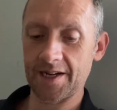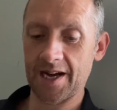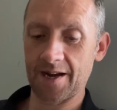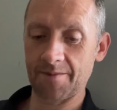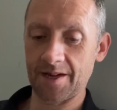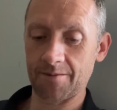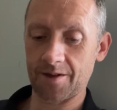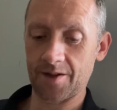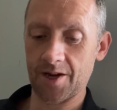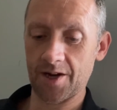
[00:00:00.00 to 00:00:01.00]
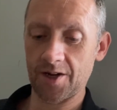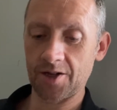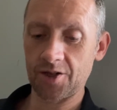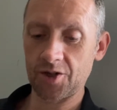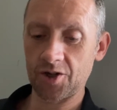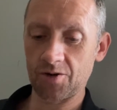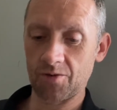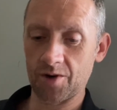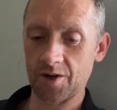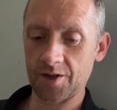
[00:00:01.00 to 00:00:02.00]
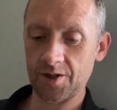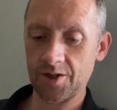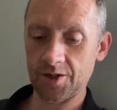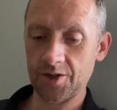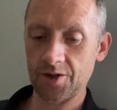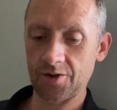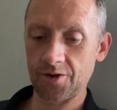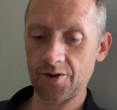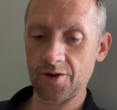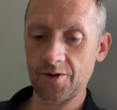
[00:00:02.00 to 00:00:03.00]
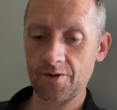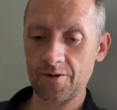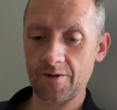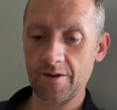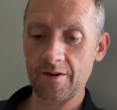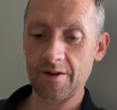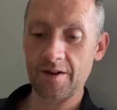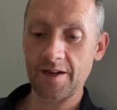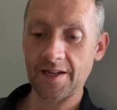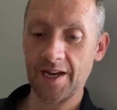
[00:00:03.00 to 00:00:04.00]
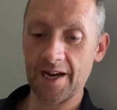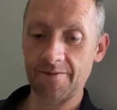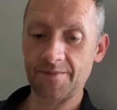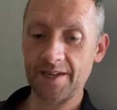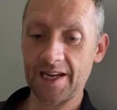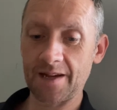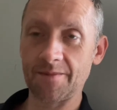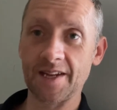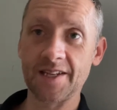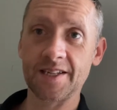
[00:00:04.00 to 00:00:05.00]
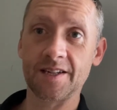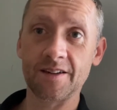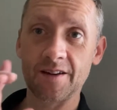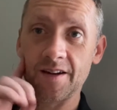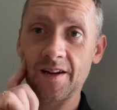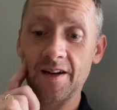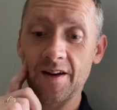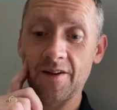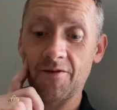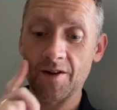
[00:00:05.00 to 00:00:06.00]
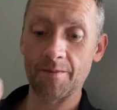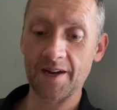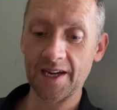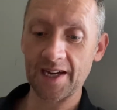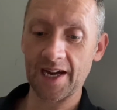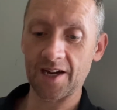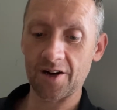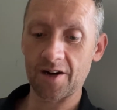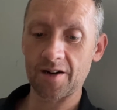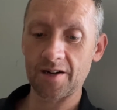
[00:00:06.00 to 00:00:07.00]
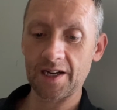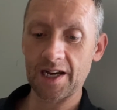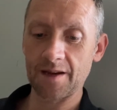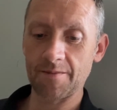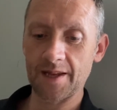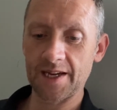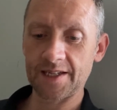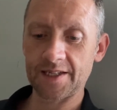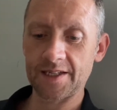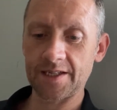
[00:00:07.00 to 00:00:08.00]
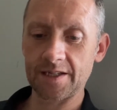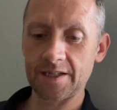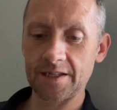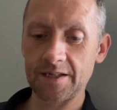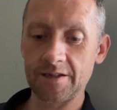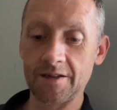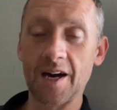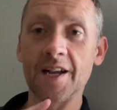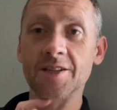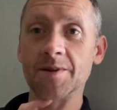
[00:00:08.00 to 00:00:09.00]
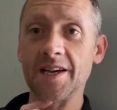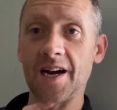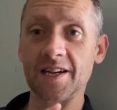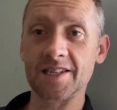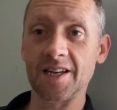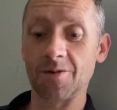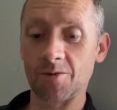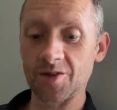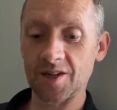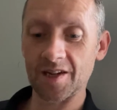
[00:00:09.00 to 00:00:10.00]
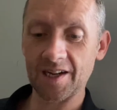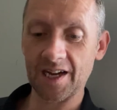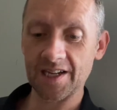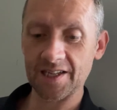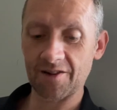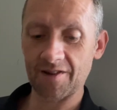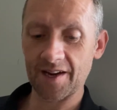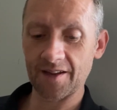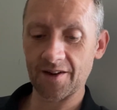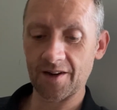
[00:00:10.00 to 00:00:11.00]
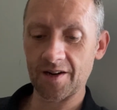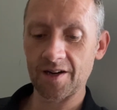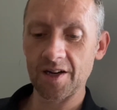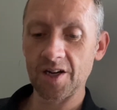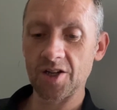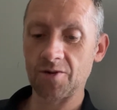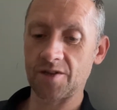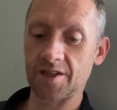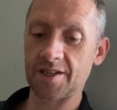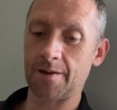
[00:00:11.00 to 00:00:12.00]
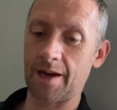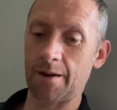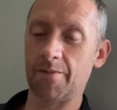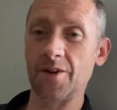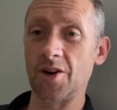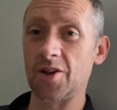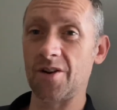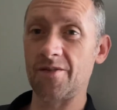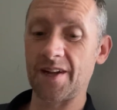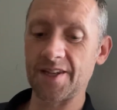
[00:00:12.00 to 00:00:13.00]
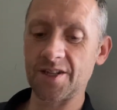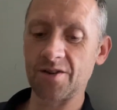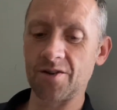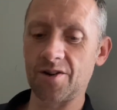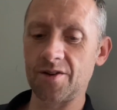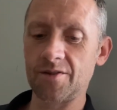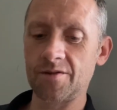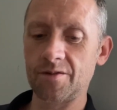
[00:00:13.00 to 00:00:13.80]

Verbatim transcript: I am able now to go on to, yeah, to claim this for the Mega Gengar, claim this. And it's a wee Gastly, there was a Gastly already there. So this will still help for the other event that's going on.